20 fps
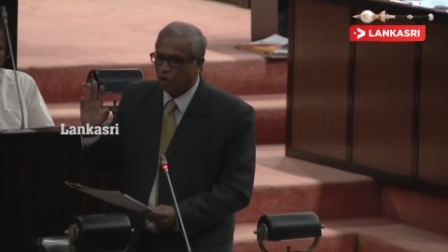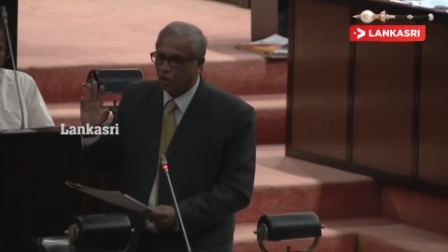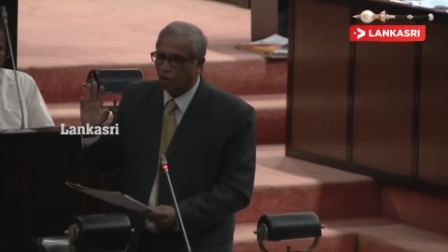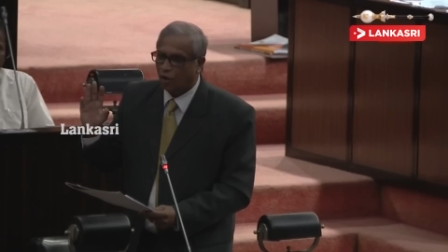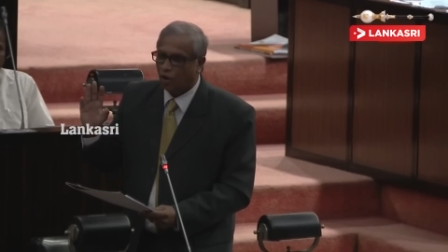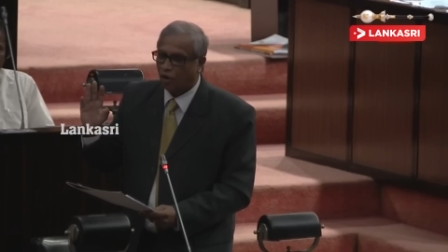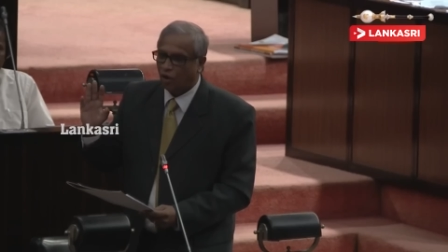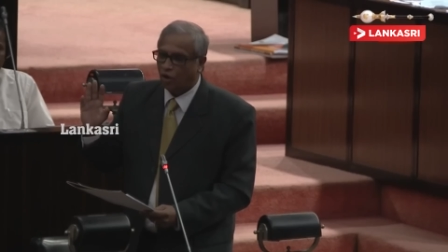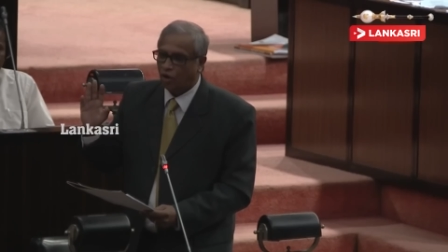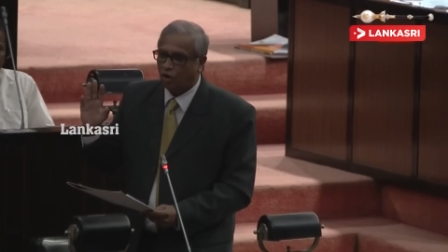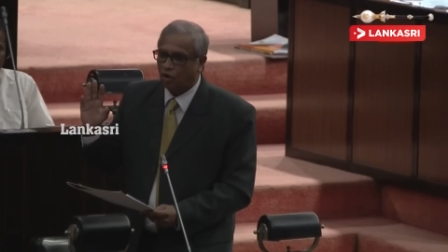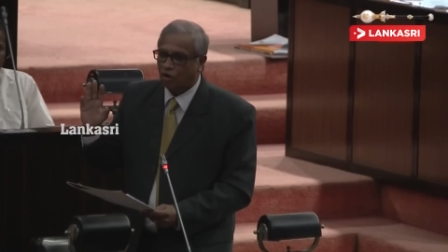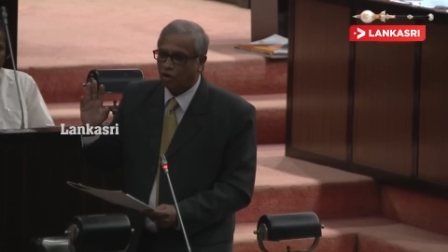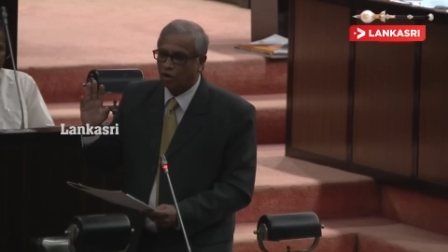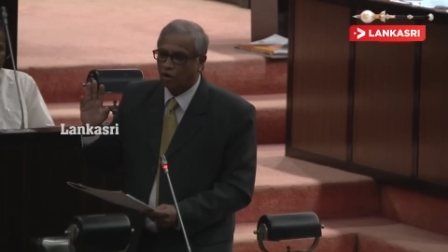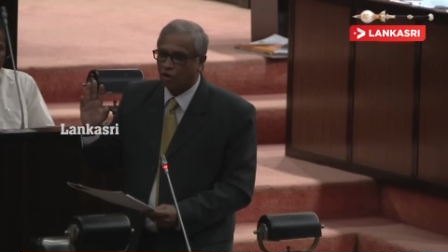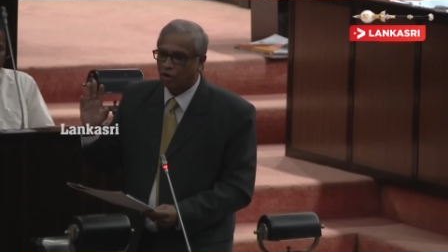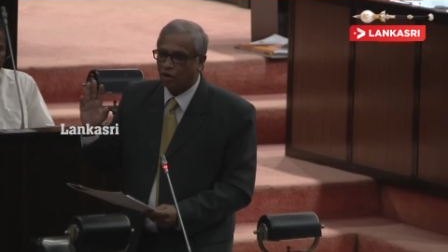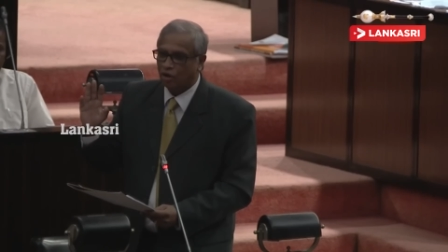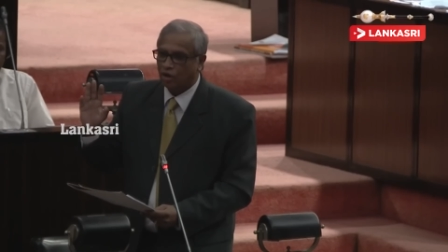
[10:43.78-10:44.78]
or
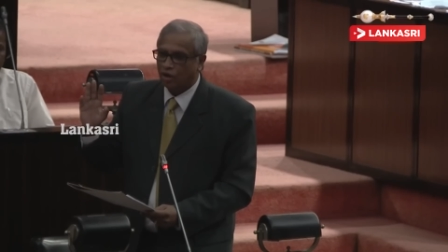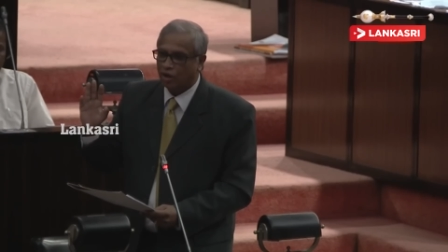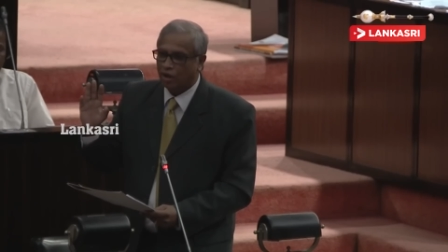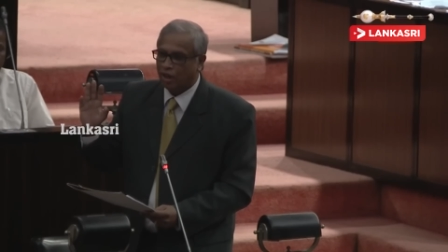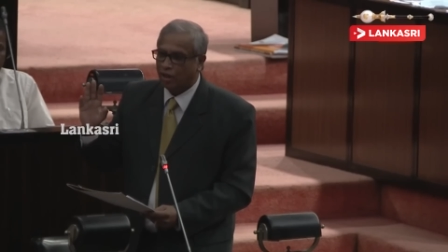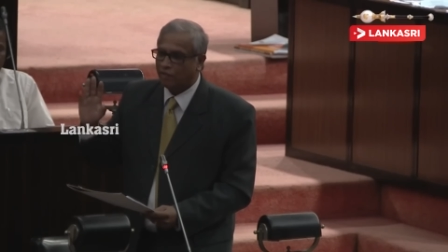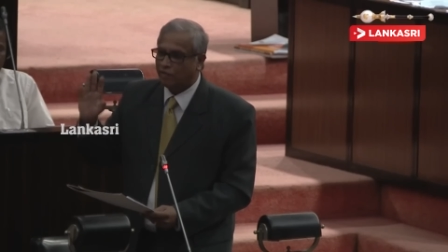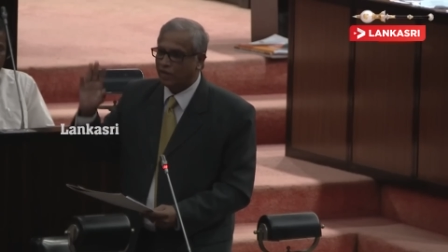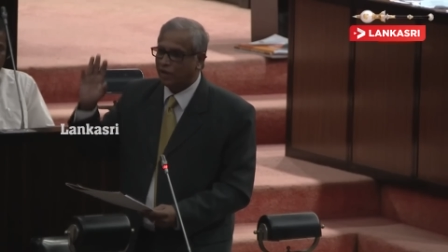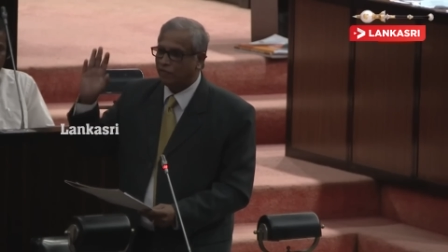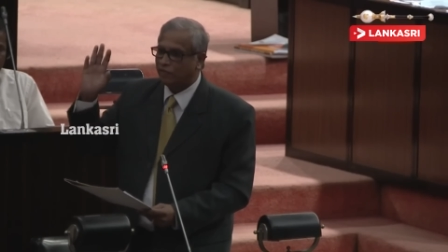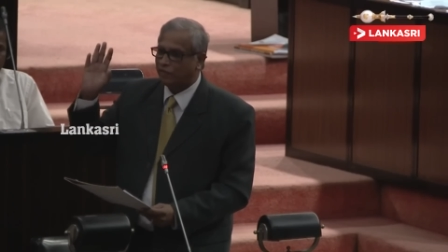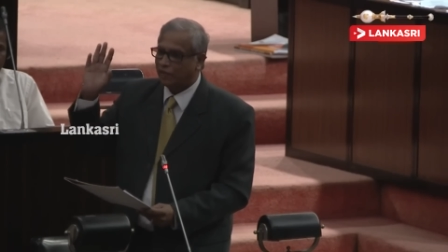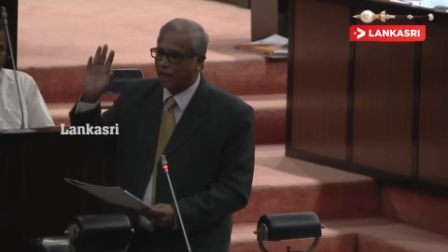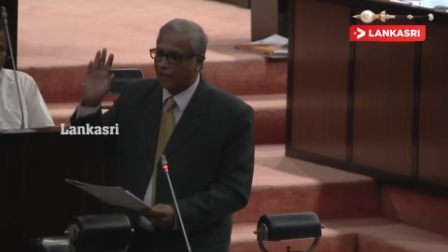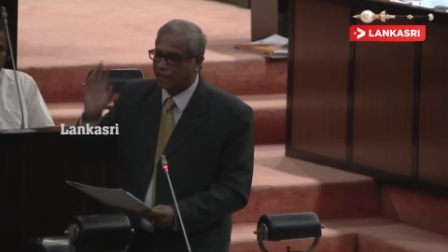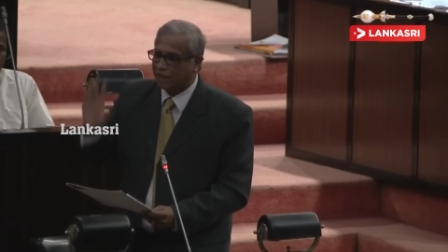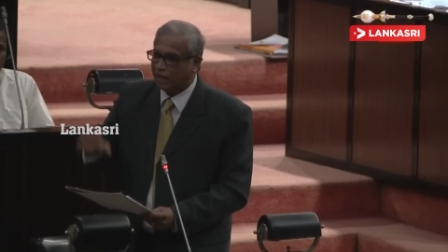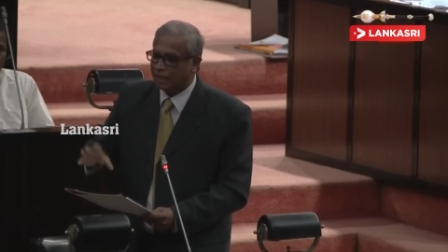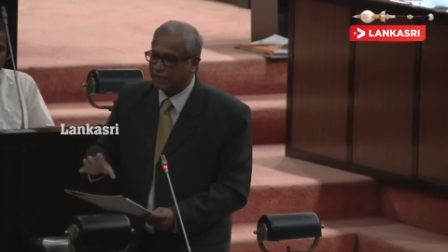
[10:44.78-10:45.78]
even if
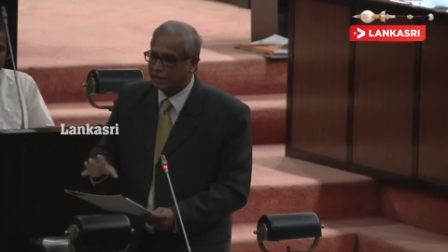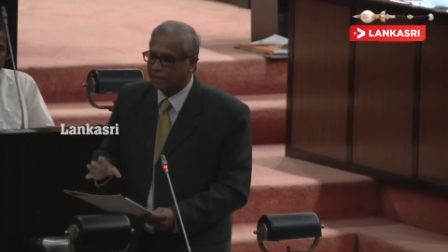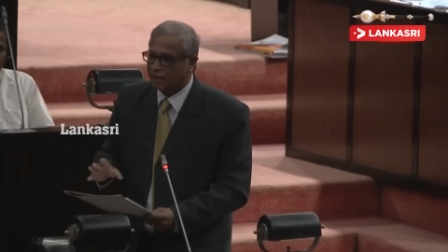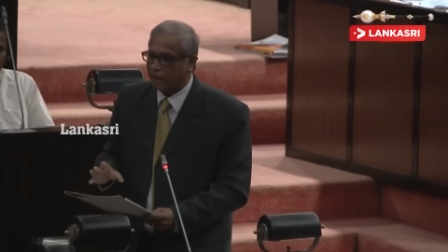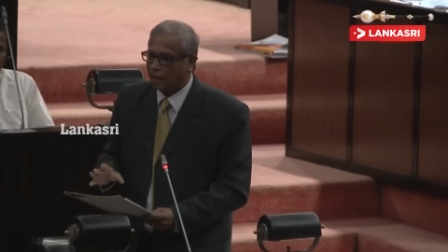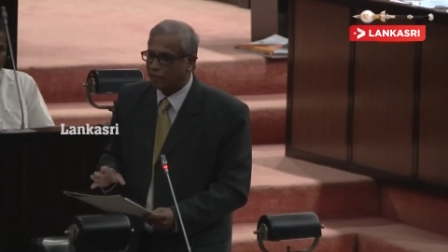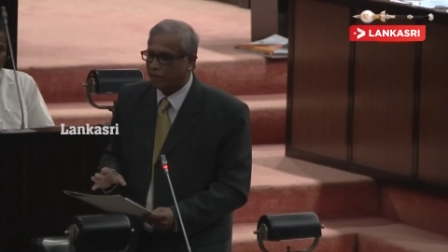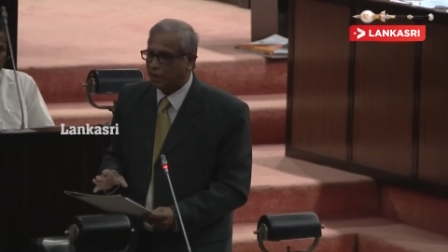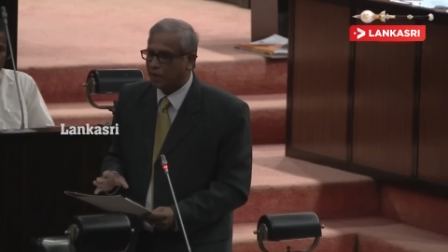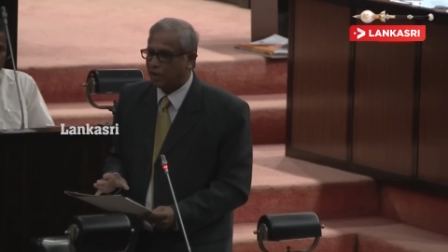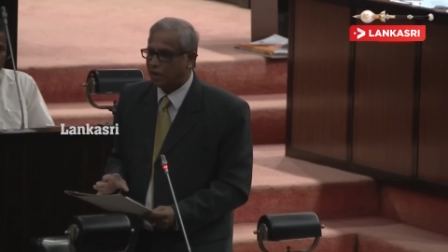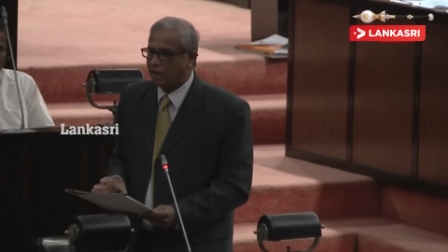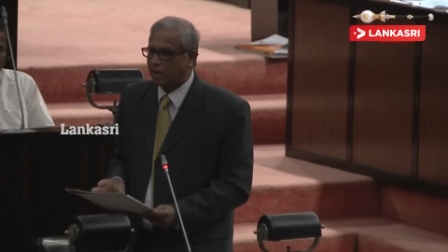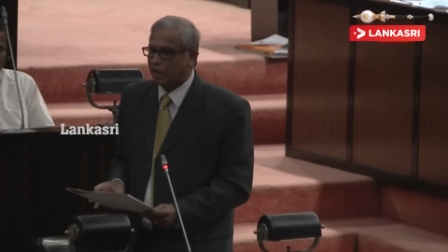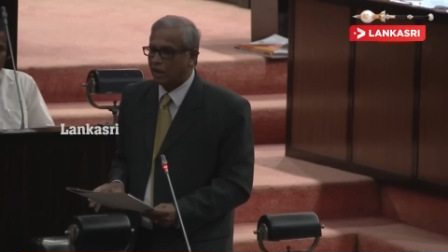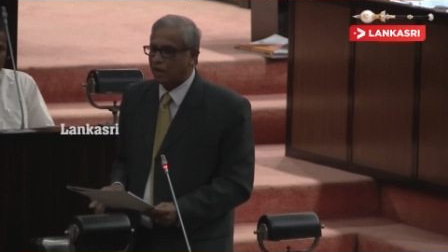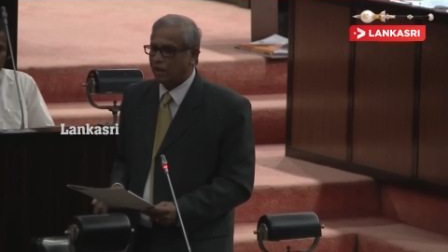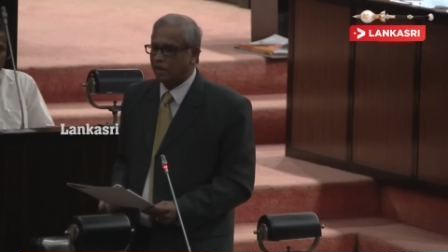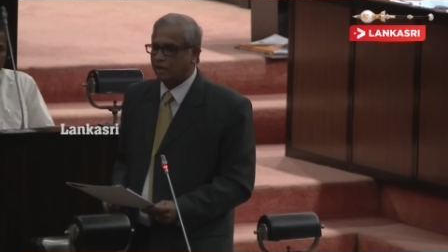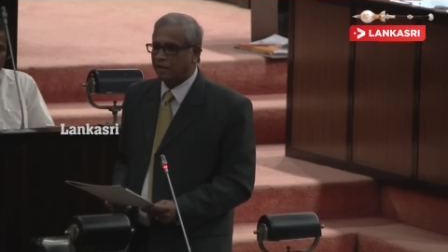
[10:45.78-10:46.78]
that doesn't happen,
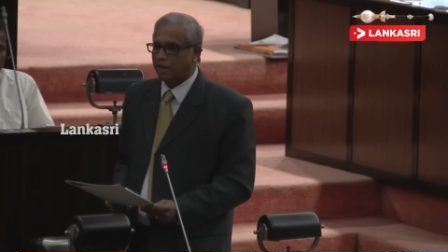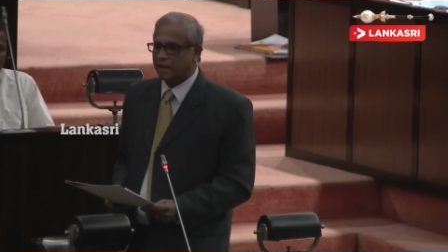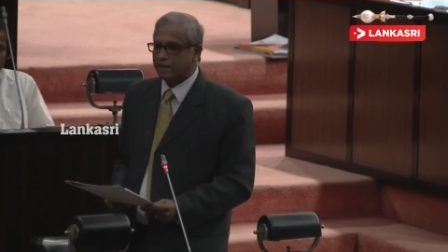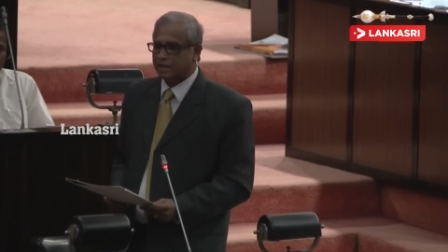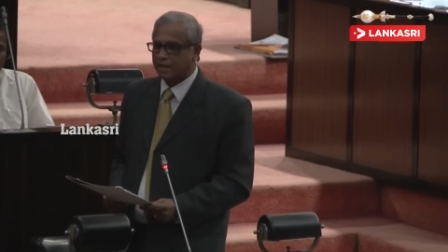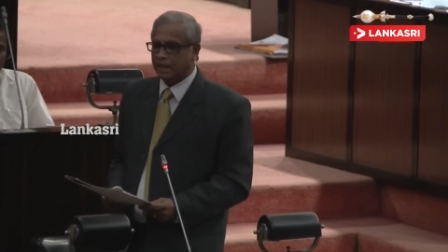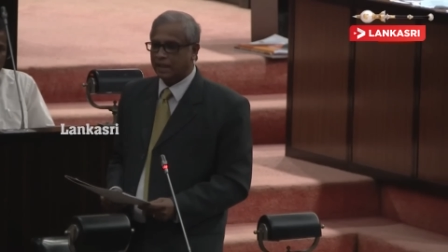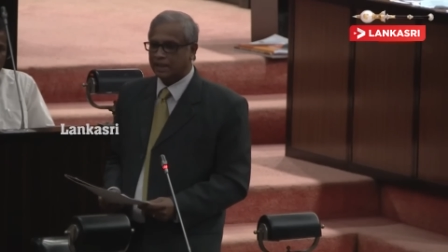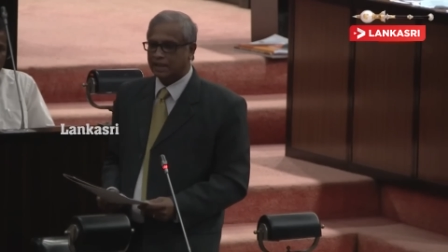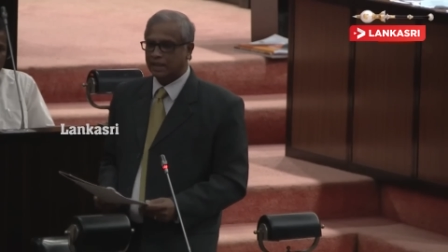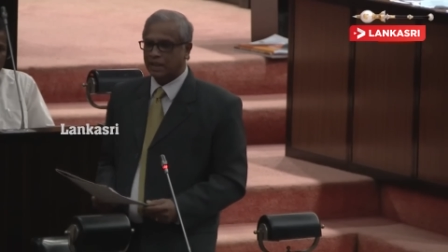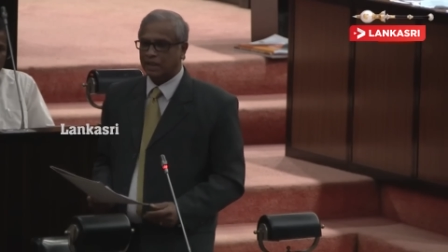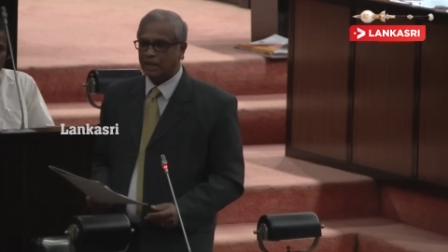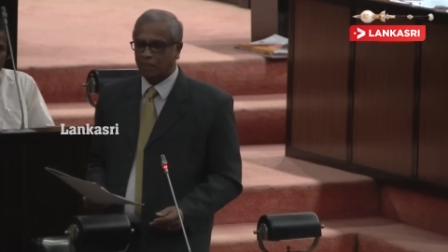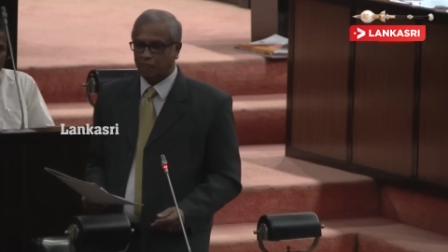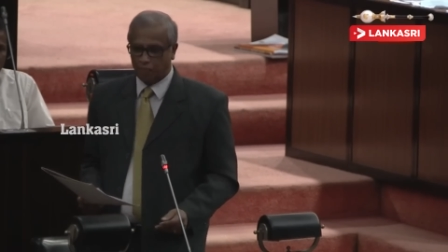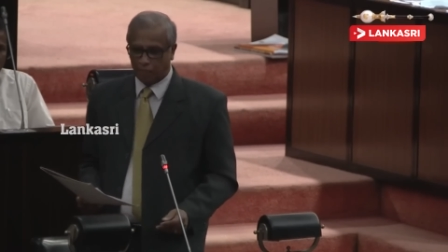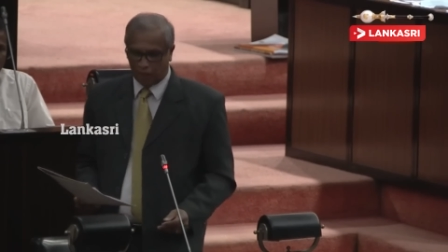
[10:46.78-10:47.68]
there is an executive